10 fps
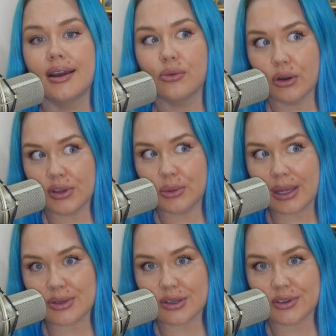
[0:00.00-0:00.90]
Roe v.
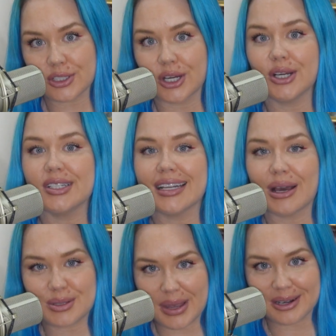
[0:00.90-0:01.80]
Wade was overturned and I
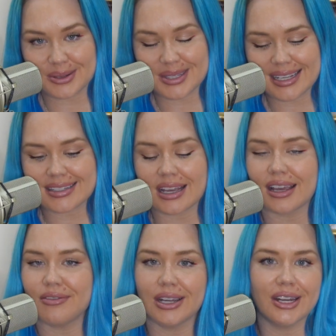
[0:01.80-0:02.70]
was banned on TikTok,
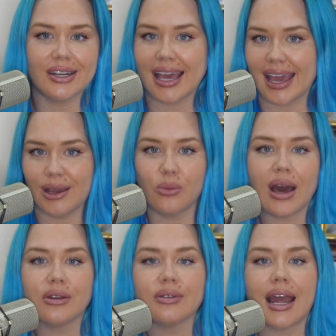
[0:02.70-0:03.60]
I figured, hey,
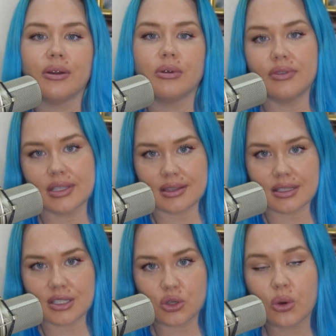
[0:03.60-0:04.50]
why don't I revisit
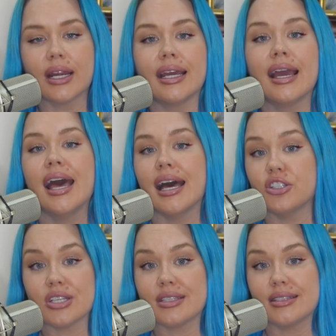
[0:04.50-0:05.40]
this story and
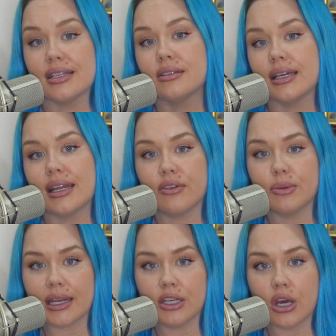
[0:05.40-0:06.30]
just still let
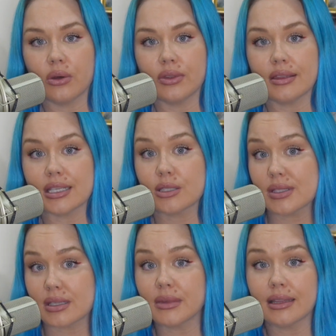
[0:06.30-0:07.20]
everybody know that this
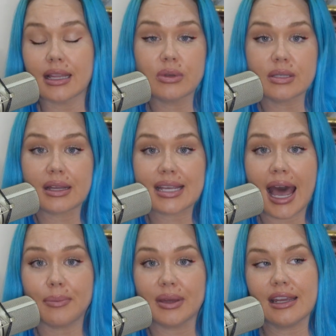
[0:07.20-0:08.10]
was something that was about to
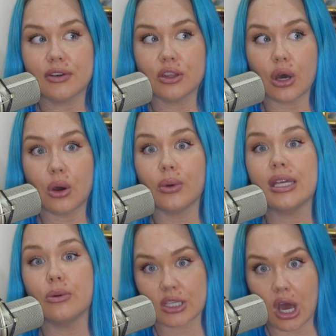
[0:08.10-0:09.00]
happen. Even though
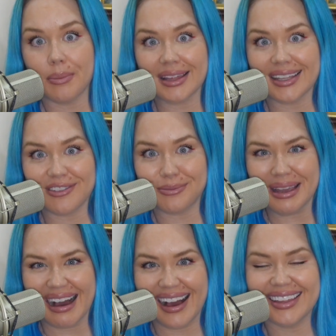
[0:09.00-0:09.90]
he was caught by the
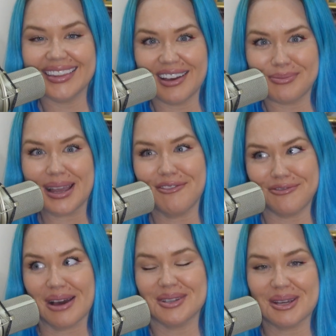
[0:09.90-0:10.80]
FBI
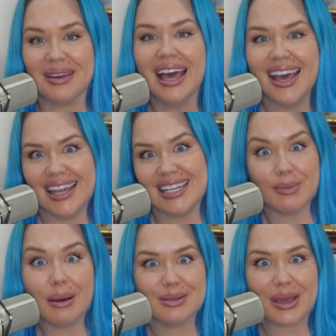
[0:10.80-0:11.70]
found him in his
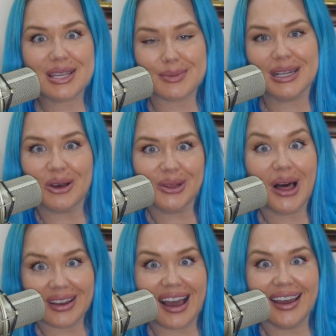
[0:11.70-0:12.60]
mama's basement on
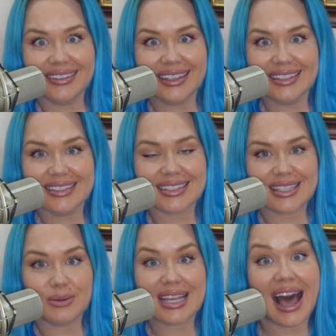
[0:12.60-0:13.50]
Long Island because
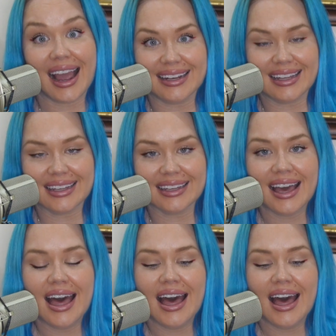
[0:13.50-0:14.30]
he was hiding.